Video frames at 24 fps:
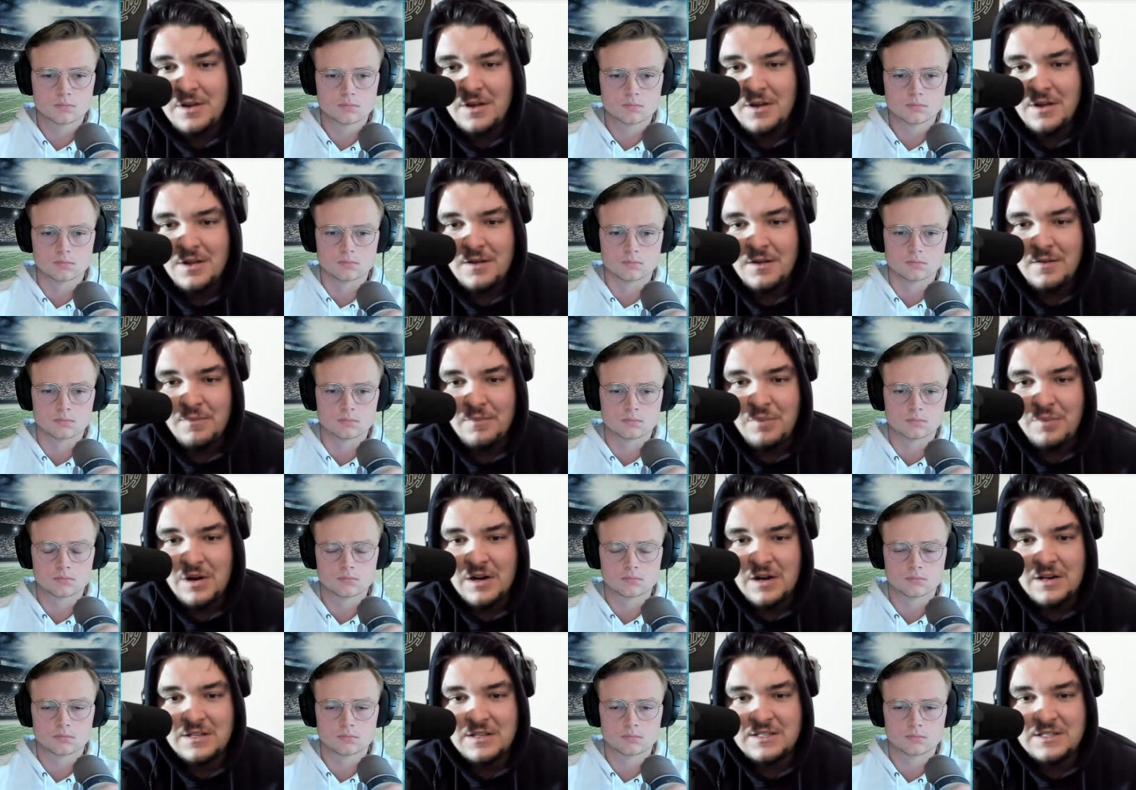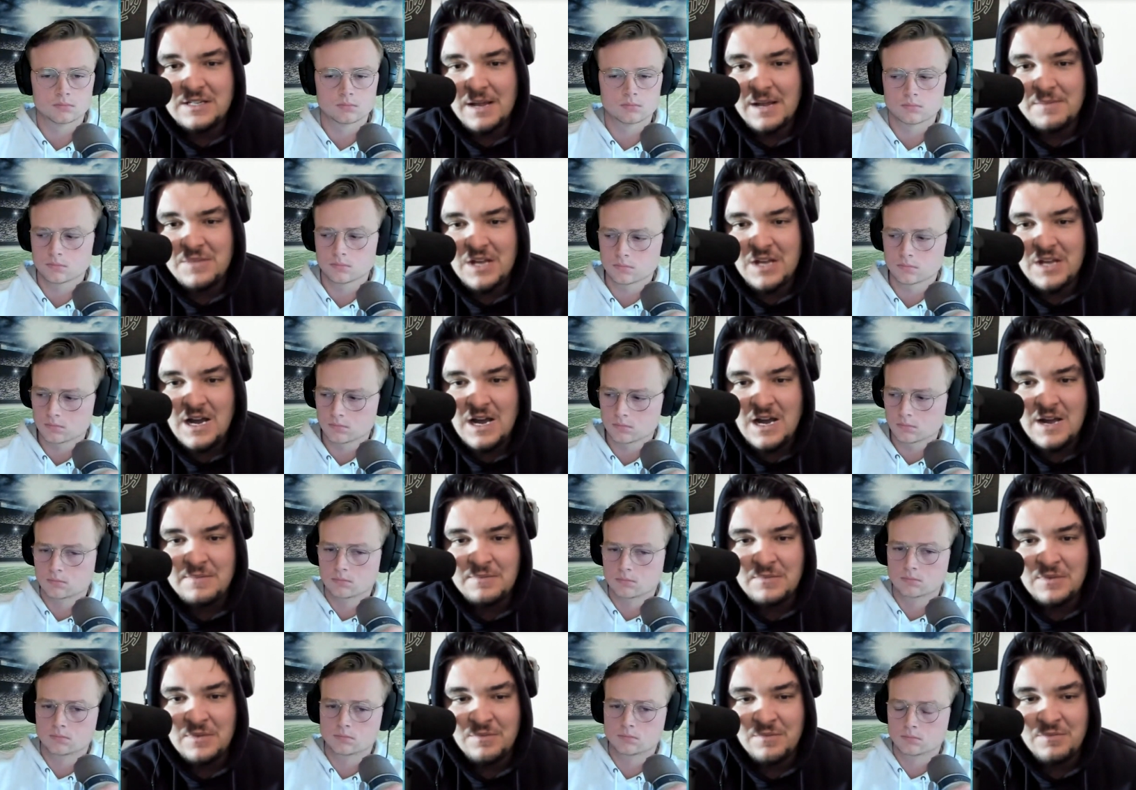Speaker 1: mm-hmm. but at the same
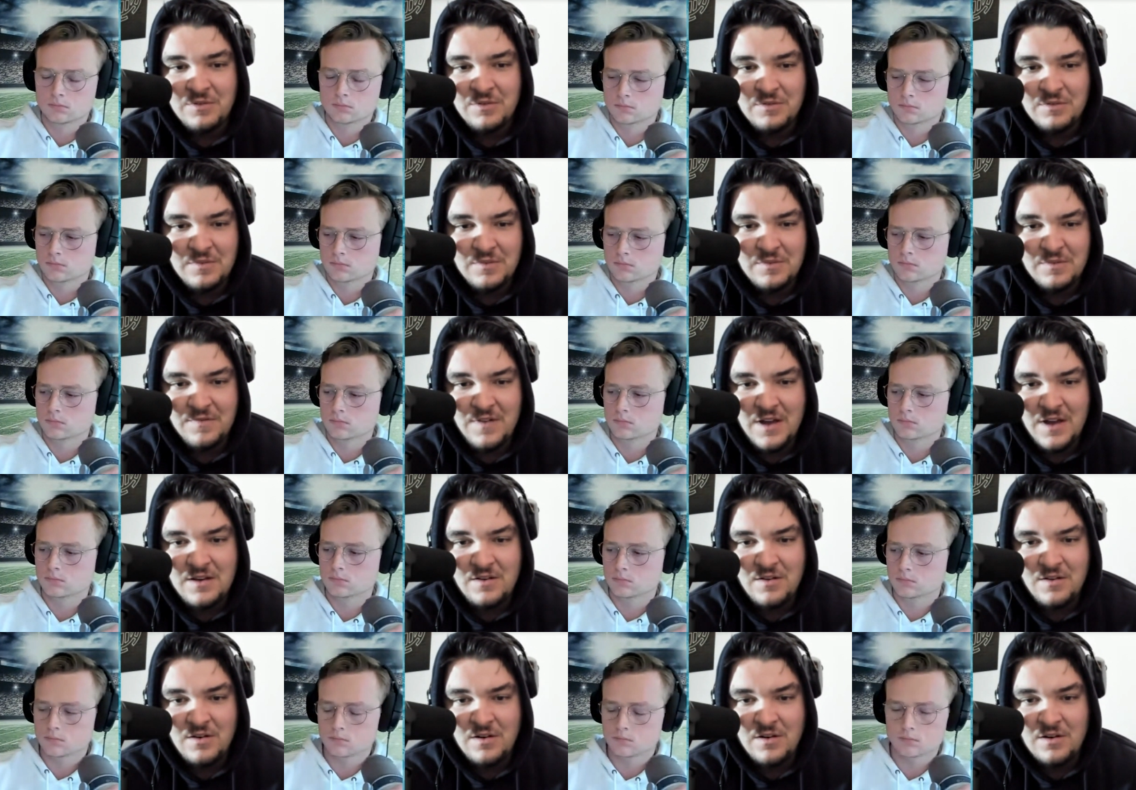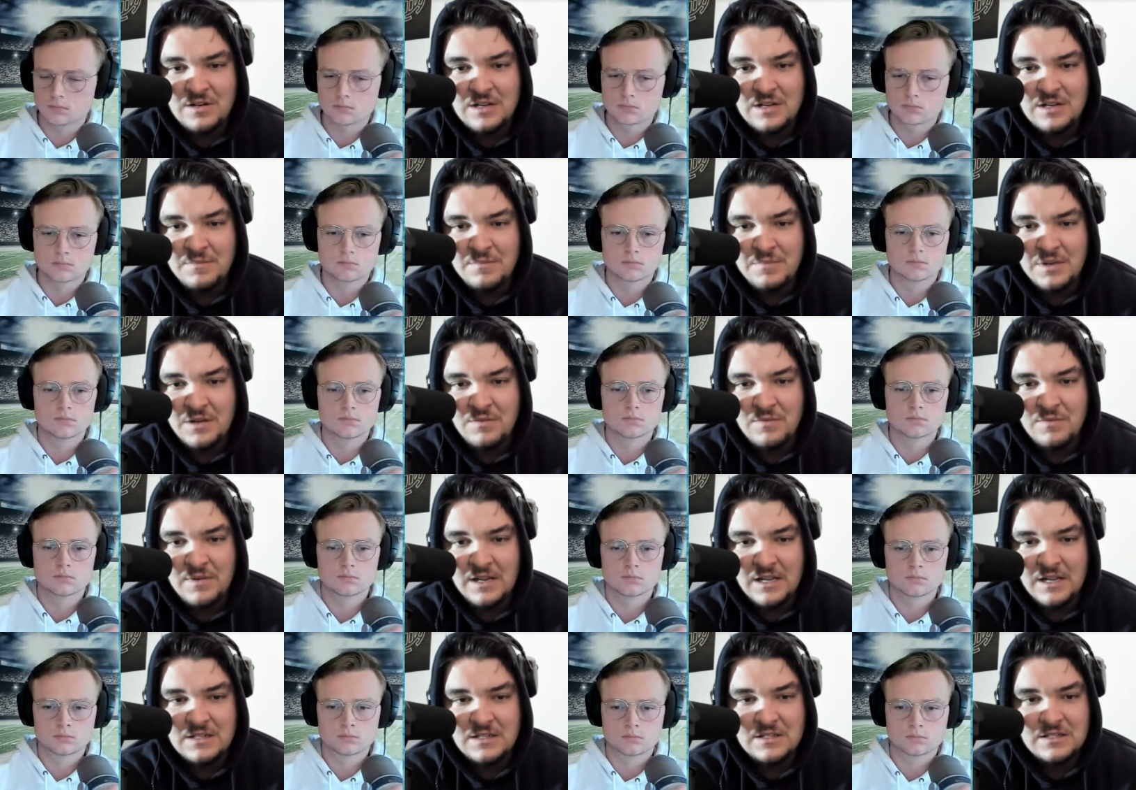time, you have been fighting hard. You had a big
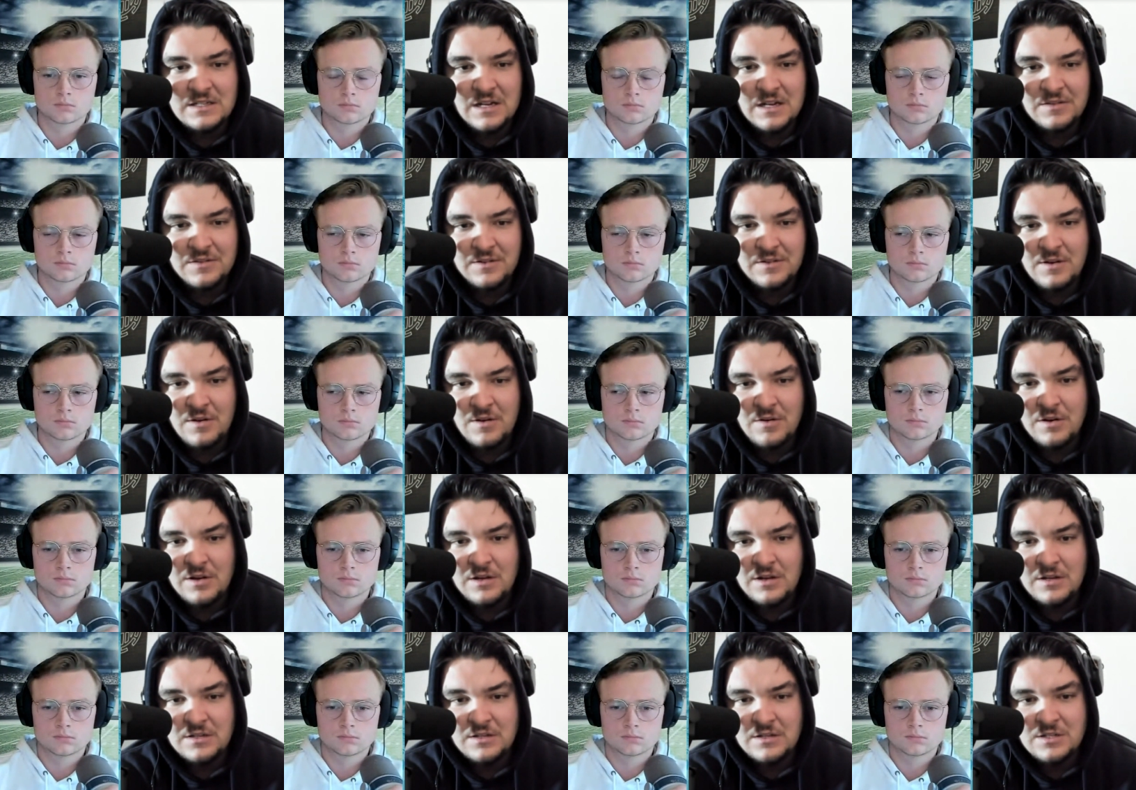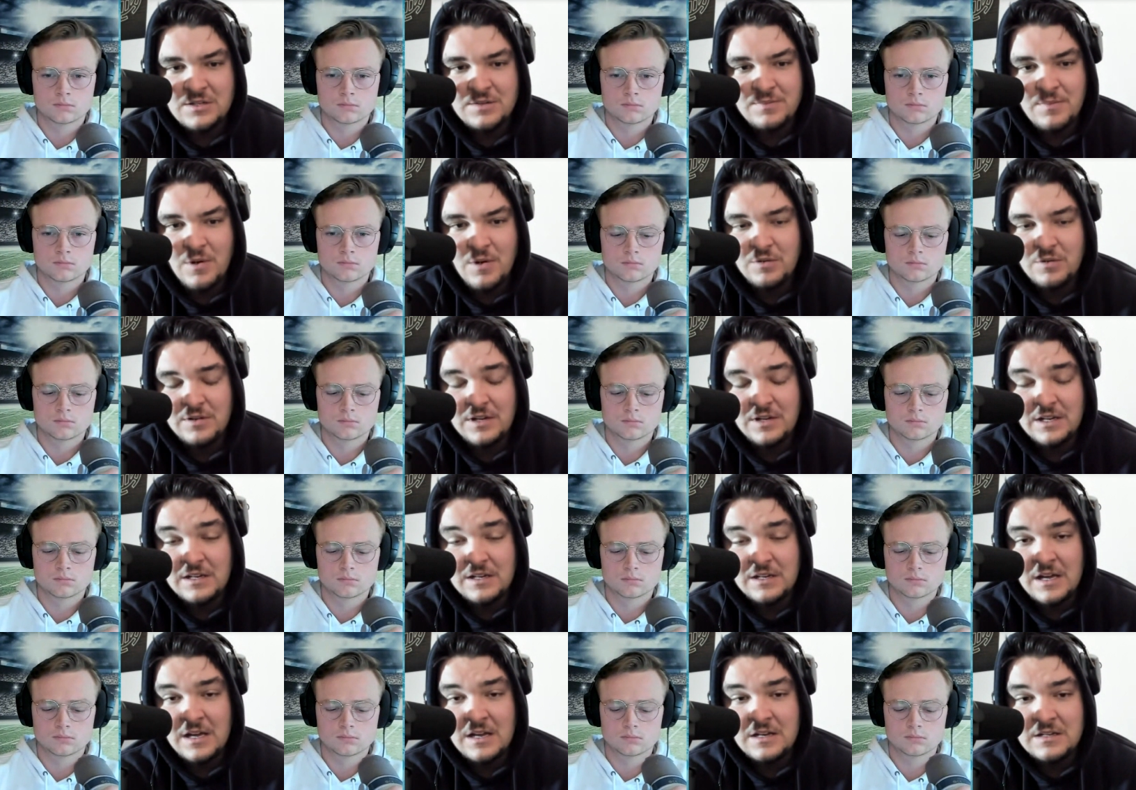win against South Dakota. You smoked
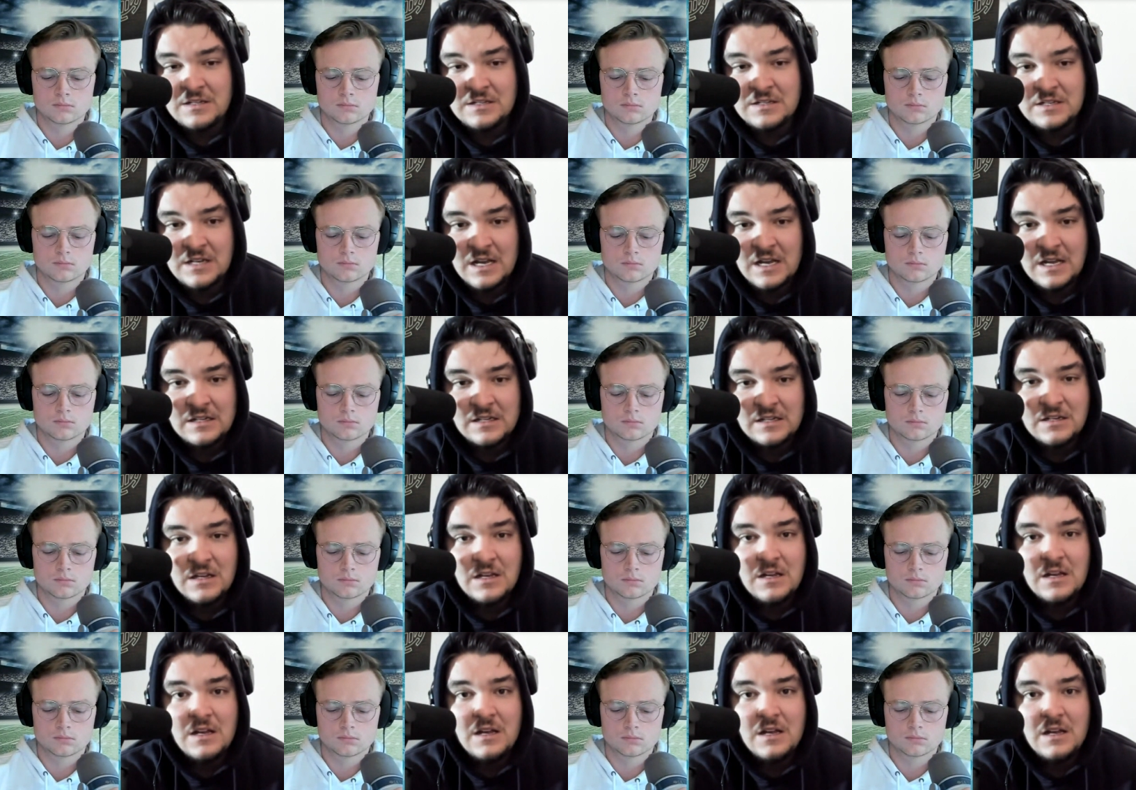Indiana State.